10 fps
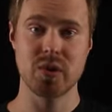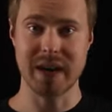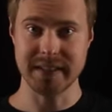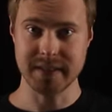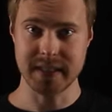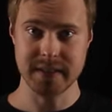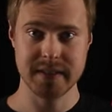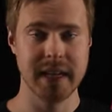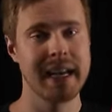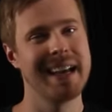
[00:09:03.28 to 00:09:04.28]
request
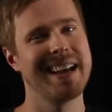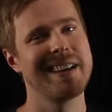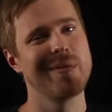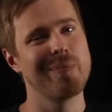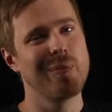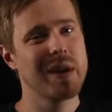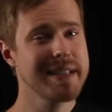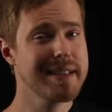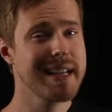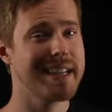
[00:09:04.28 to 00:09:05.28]
is. What
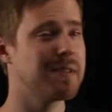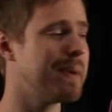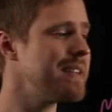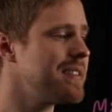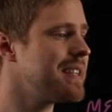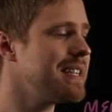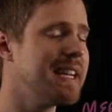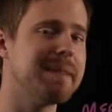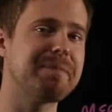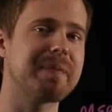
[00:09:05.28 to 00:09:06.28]
is it? It's
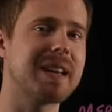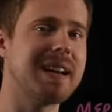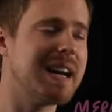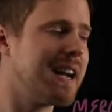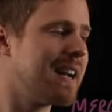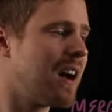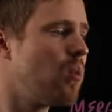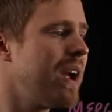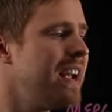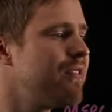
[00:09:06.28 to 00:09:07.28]
basically a
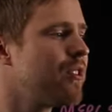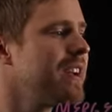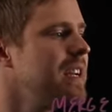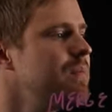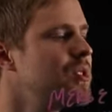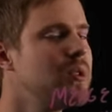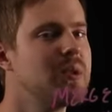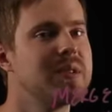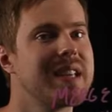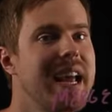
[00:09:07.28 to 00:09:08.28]
way for him
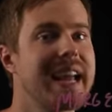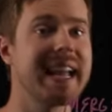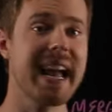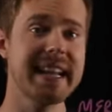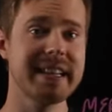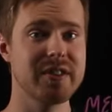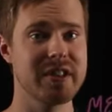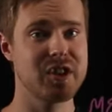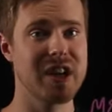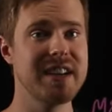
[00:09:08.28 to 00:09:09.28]
to say, hey, these
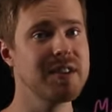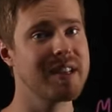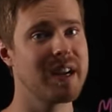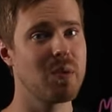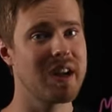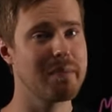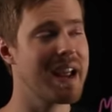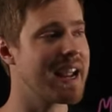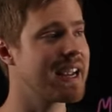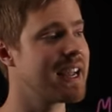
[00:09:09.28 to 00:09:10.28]
are the changes that I want to
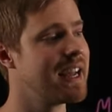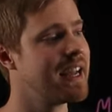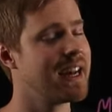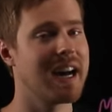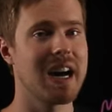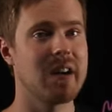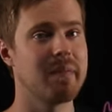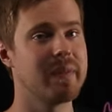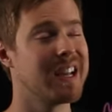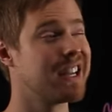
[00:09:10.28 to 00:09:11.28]
make.
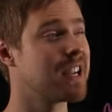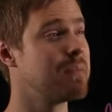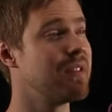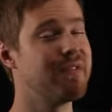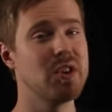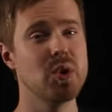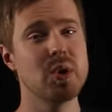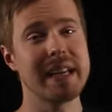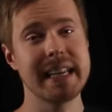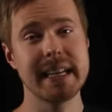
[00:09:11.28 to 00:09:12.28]
And it can be
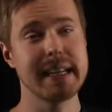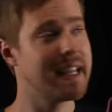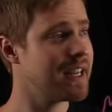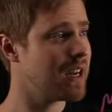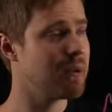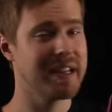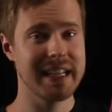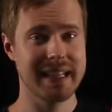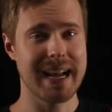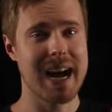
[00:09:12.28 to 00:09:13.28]
viewed in GitHub or
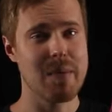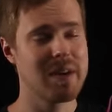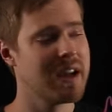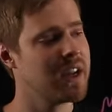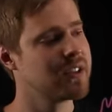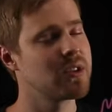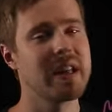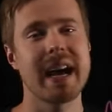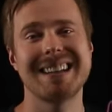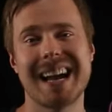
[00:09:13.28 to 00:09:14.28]
GitLab, so
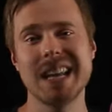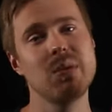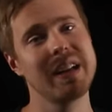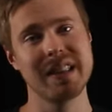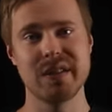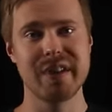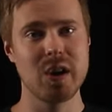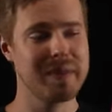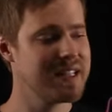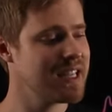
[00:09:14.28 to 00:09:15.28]
that anyone on the
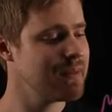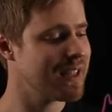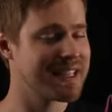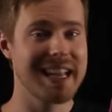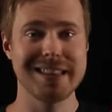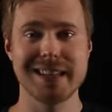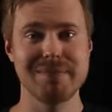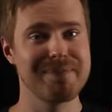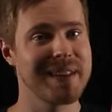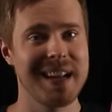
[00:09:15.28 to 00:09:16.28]
development team, like
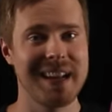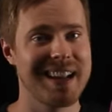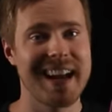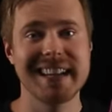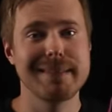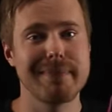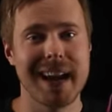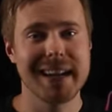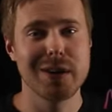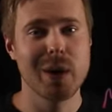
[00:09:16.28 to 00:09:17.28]
Nathan, I
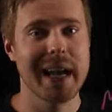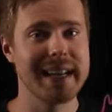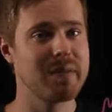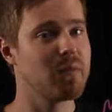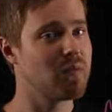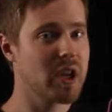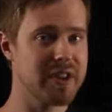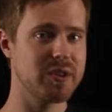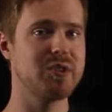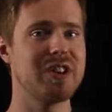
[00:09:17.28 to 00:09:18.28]
can go ahead and look
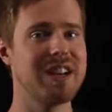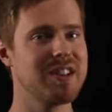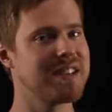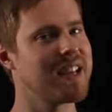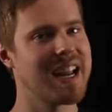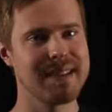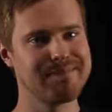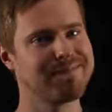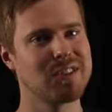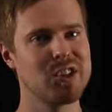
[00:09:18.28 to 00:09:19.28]
at those changes. I say,
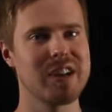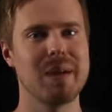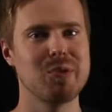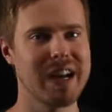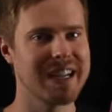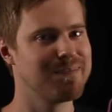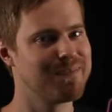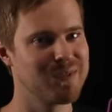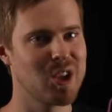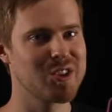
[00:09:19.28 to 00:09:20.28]
good job, Greg,
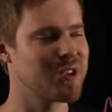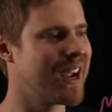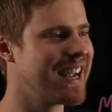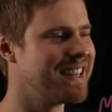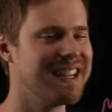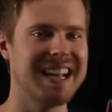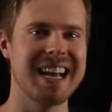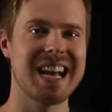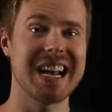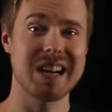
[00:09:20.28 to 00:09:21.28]
looks great.
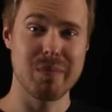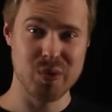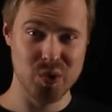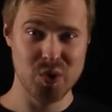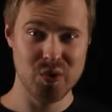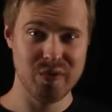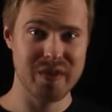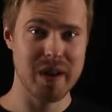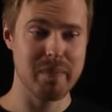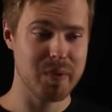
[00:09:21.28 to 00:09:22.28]
And I can approve
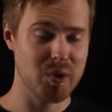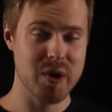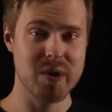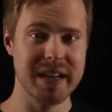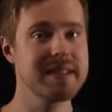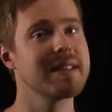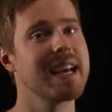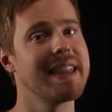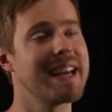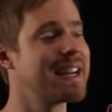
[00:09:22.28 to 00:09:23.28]
the pull request
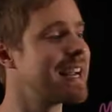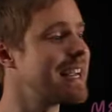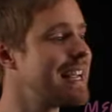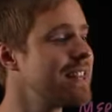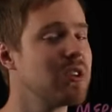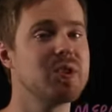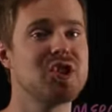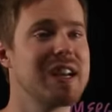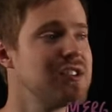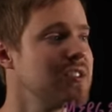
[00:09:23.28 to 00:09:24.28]
and then get those
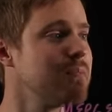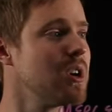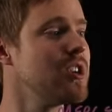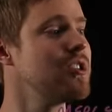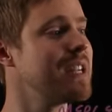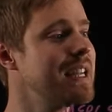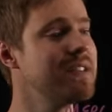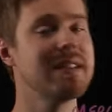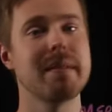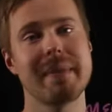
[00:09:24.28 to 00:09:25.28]
changes merged
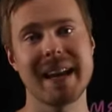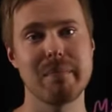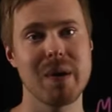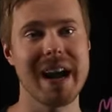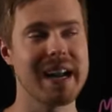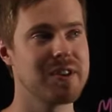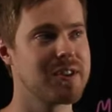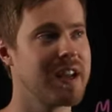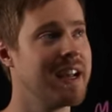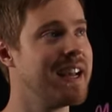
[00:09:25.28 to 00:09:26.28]
into the main
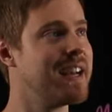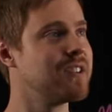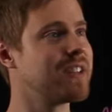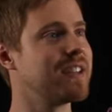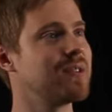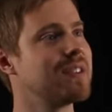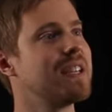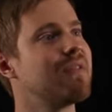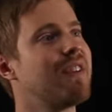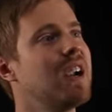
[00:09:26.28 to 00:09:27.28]
branch. So that you'll
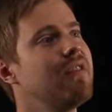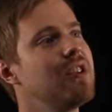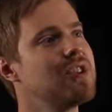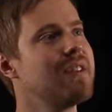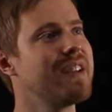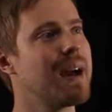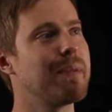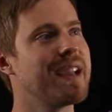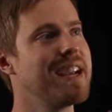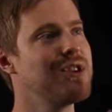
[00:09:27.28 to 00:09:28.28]
see the final version of the
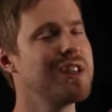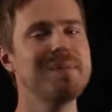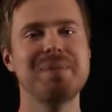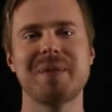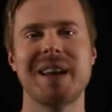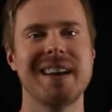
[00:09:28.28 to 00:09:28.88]
application